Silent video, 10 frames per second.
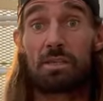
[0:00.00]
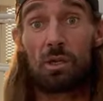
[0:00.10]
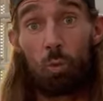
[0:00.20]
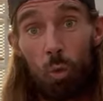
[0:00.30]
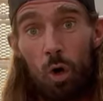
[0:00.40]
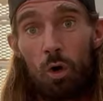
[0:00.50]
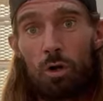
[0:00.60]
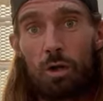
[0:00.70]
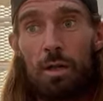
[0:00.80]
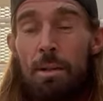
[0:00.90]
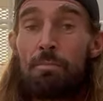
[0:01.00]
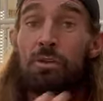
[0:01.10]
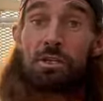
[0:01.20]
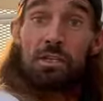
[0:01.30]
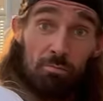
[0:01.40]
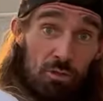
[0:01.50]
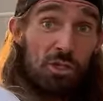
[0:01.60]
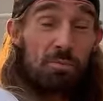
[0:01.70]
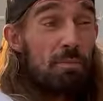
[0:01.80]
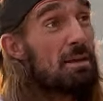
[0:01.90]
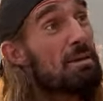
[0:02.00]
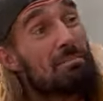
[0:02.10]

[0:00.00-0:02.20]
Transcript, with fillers: to walk, just maybe,